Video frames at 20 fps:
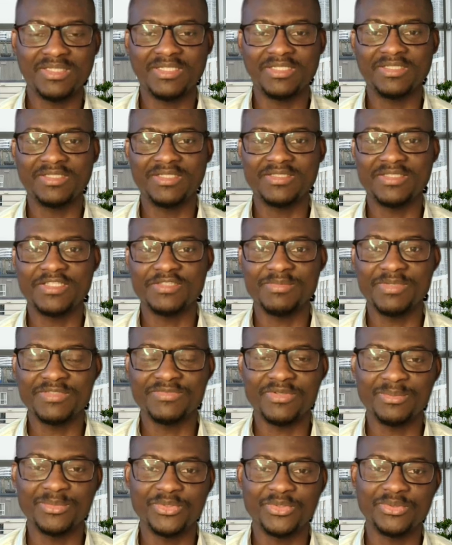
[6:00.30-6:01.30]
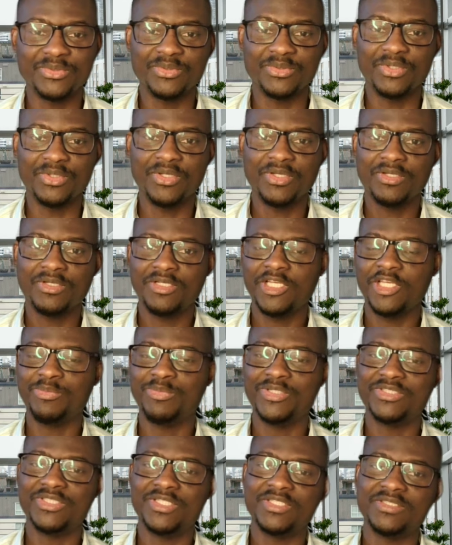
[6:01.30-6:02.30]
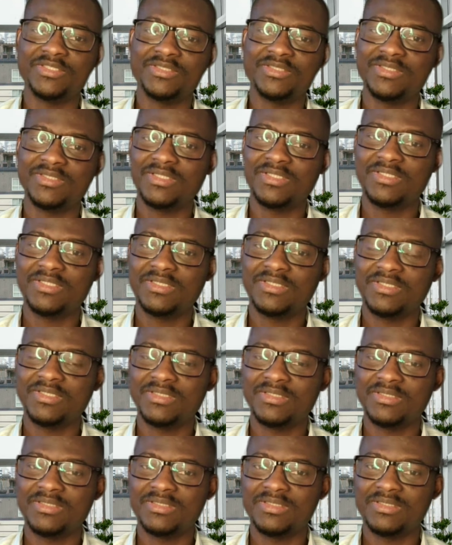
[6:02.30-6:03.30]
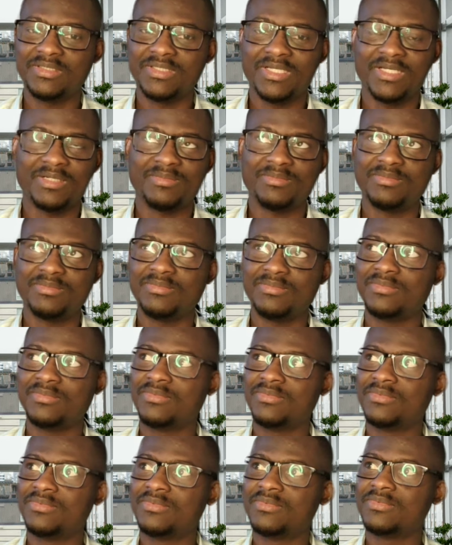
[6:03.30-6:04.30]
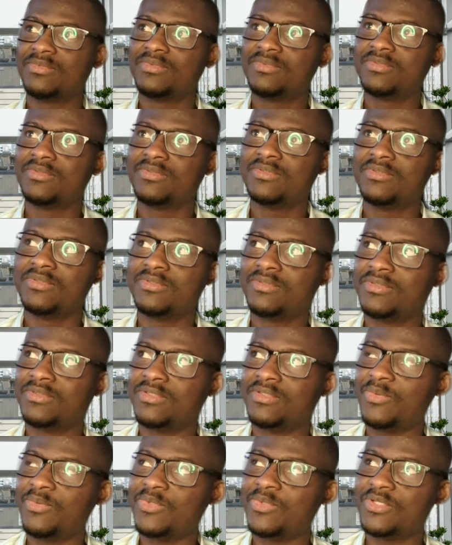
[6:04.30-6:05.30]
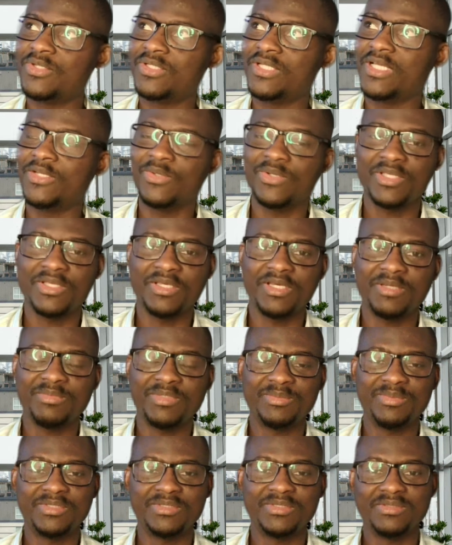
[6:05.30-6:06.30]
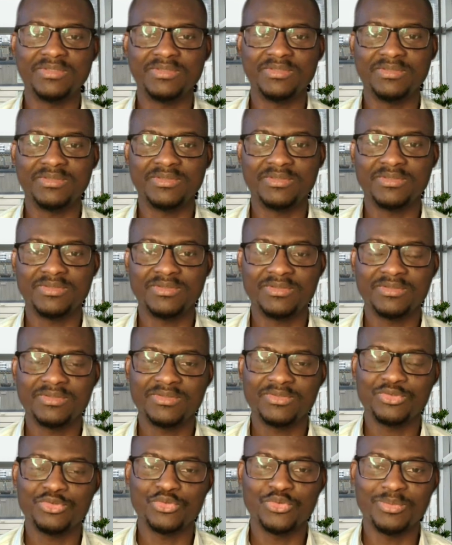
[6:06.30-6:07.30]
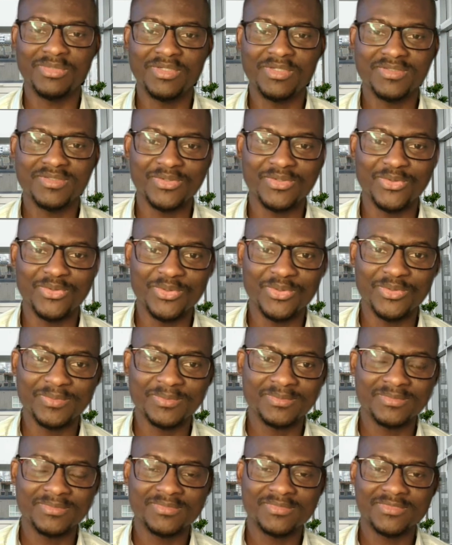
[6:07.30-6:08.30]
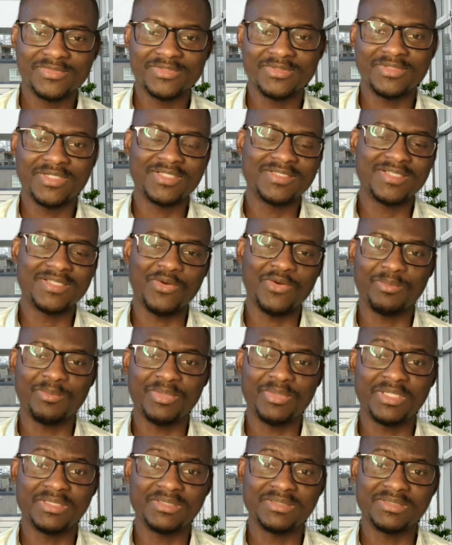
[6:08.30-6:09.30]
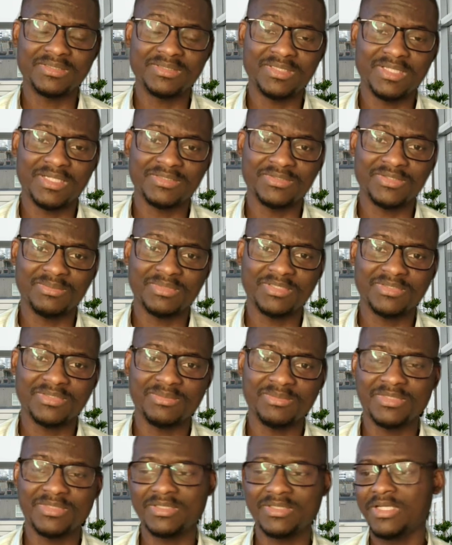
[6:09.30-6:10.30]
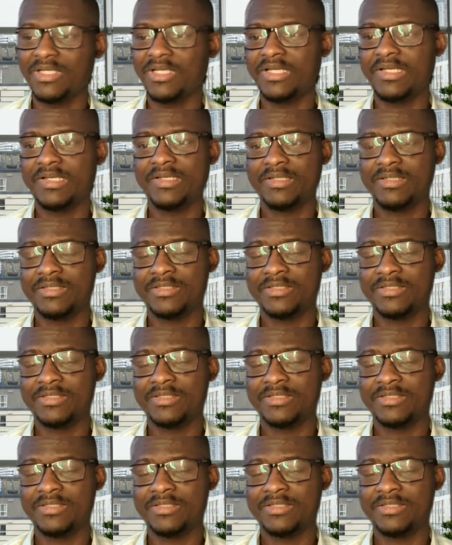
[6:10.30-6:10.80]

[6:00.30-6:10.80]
and say they need a statement from you, a patient that was under your care maybe 2 months ago. You raised the complaint that something.